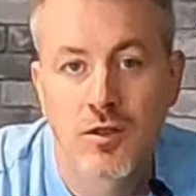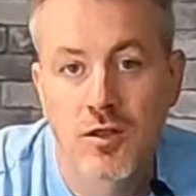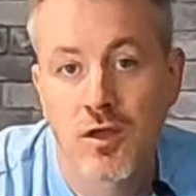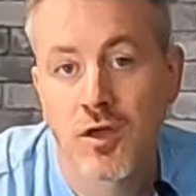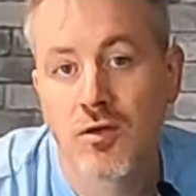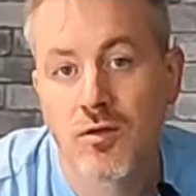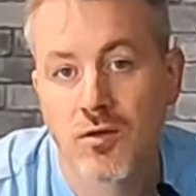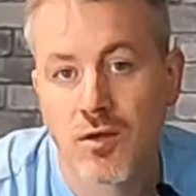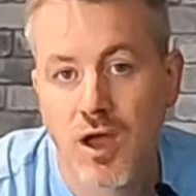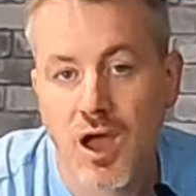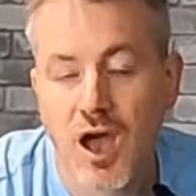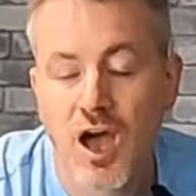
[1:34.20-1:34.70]

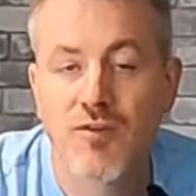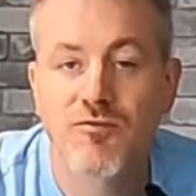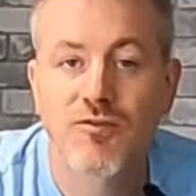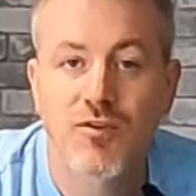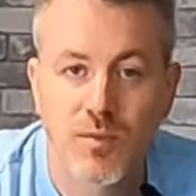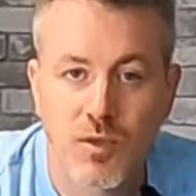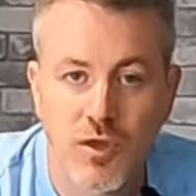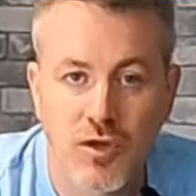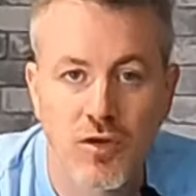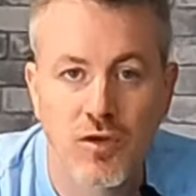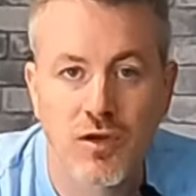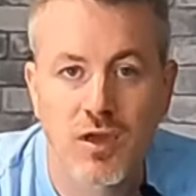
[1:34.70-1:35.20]
Now, I'm
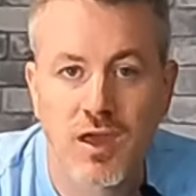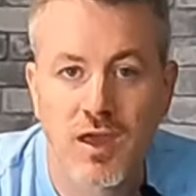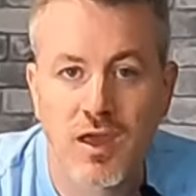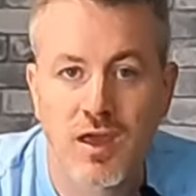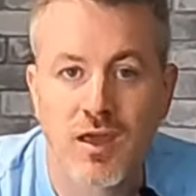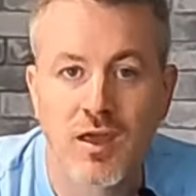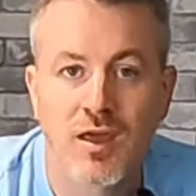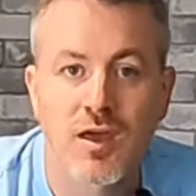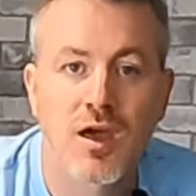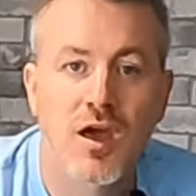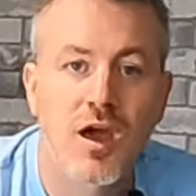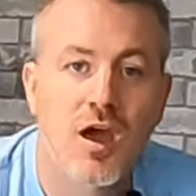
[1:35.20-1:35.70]
from the
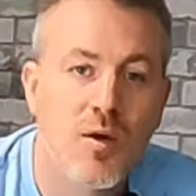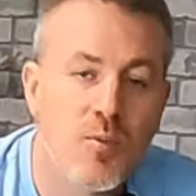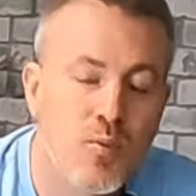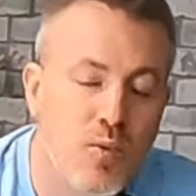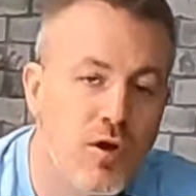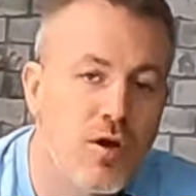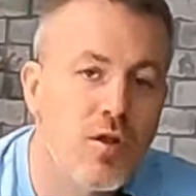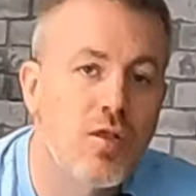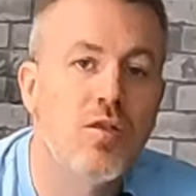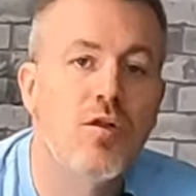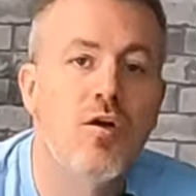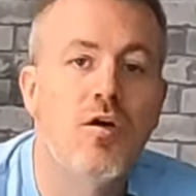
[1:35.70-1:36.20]
UK, and
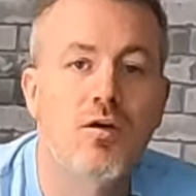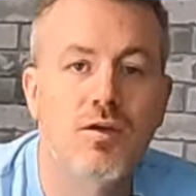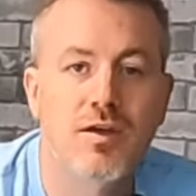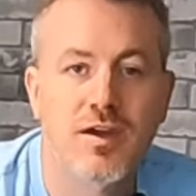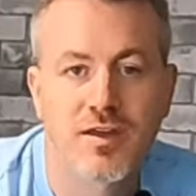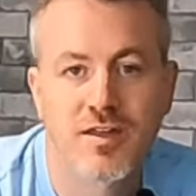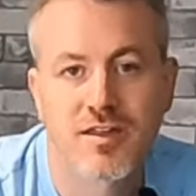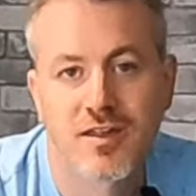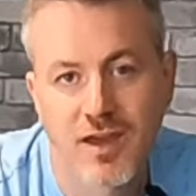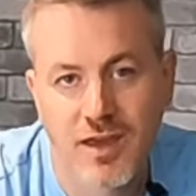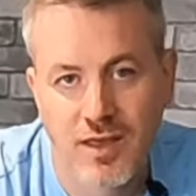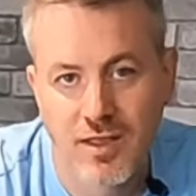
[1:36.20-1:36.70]
we're a lot
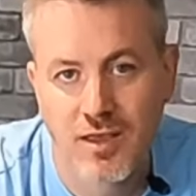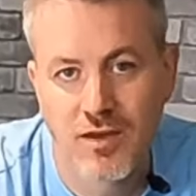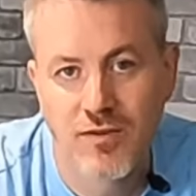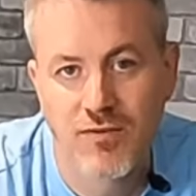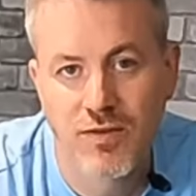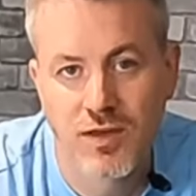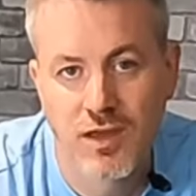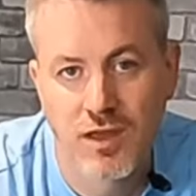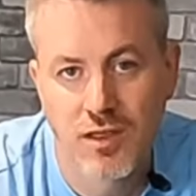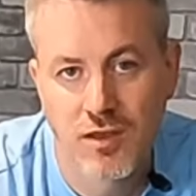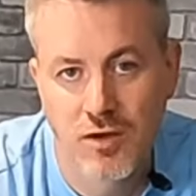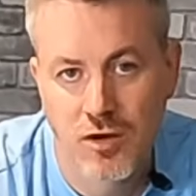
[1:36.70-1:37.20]
less
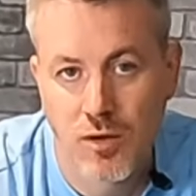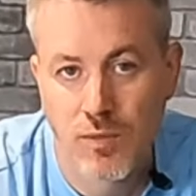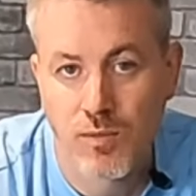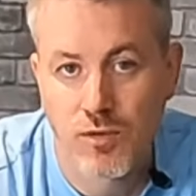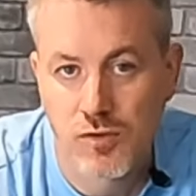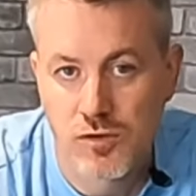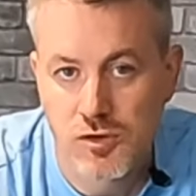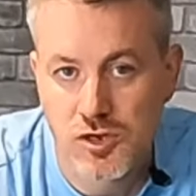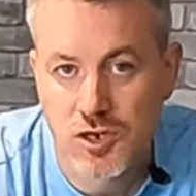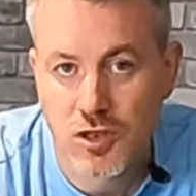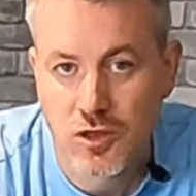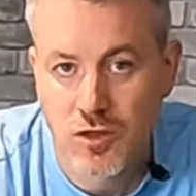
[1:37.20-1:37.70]
scientific in our
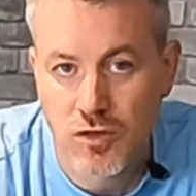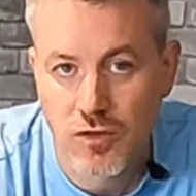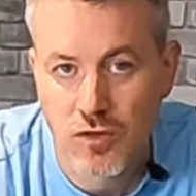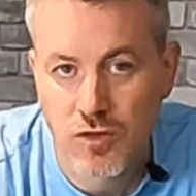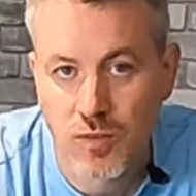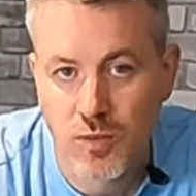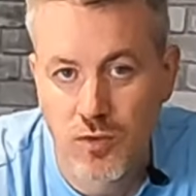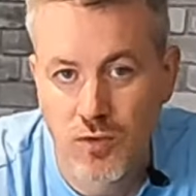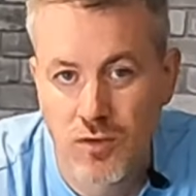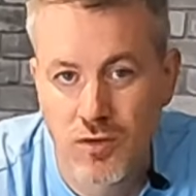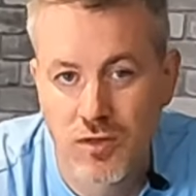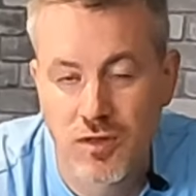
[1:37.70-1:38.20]
approach to cue
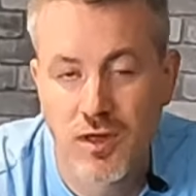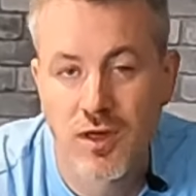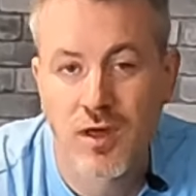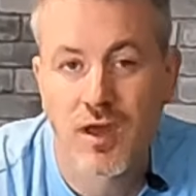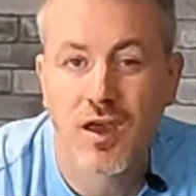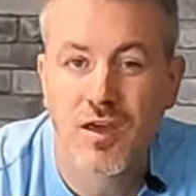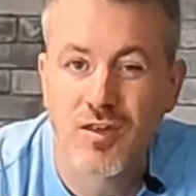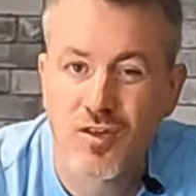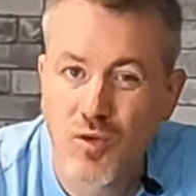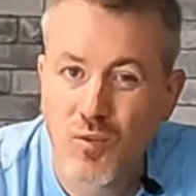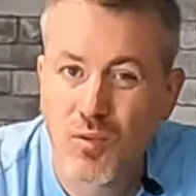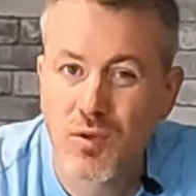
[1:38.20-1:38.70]
sports,
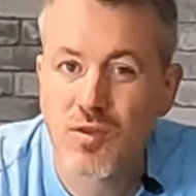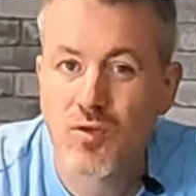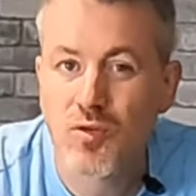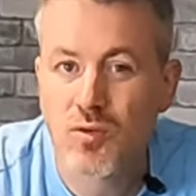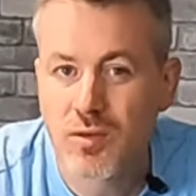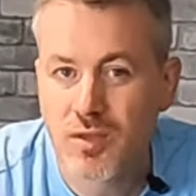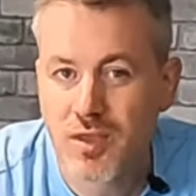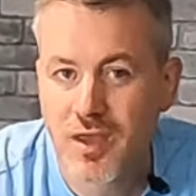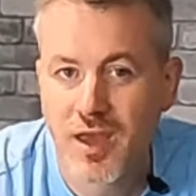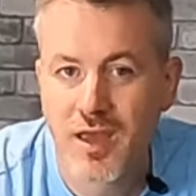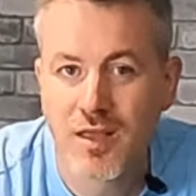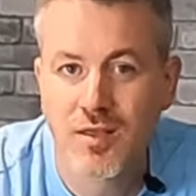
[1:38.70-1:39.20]
and so we
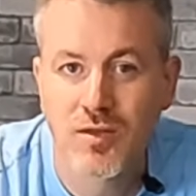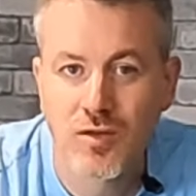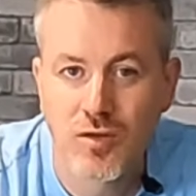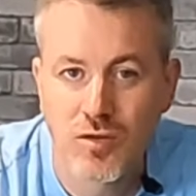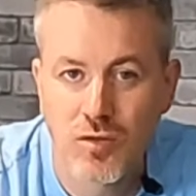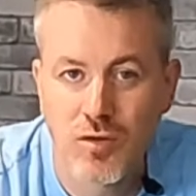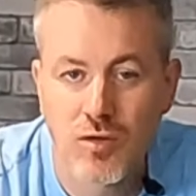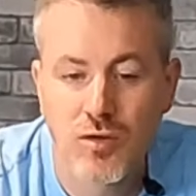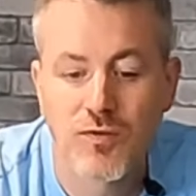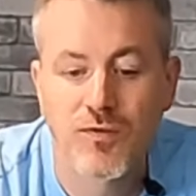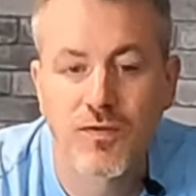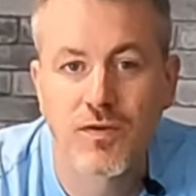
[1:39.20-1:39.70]
don't tend to
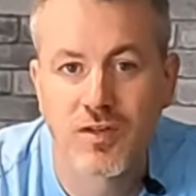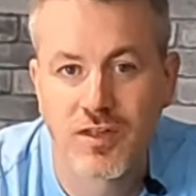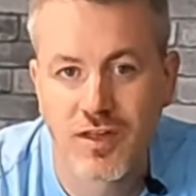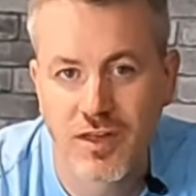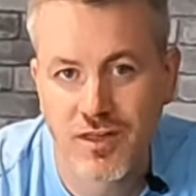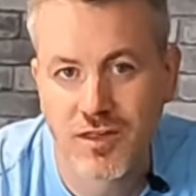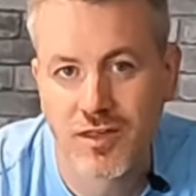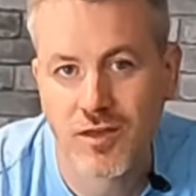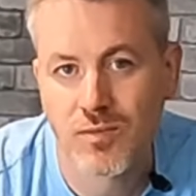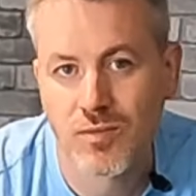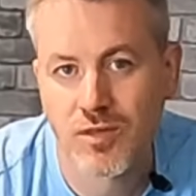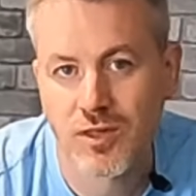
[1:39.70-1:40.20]
look for
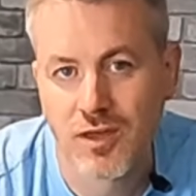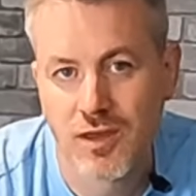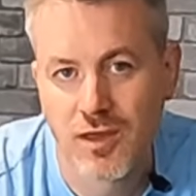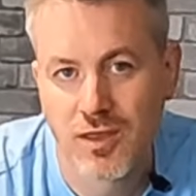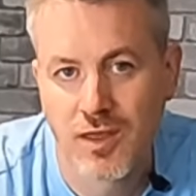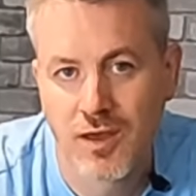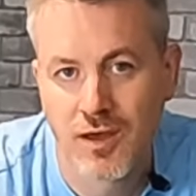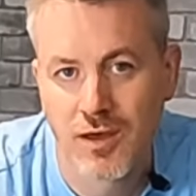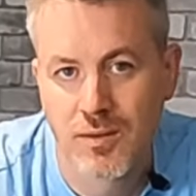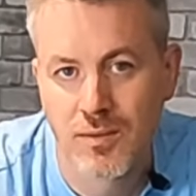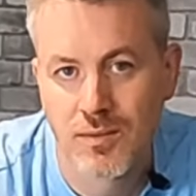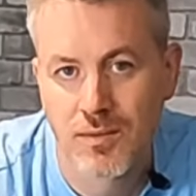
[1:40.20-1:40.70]
systems like
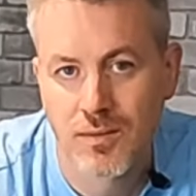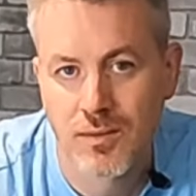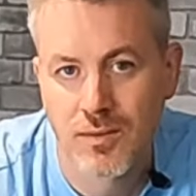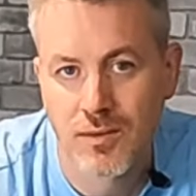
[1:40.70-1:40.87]
that.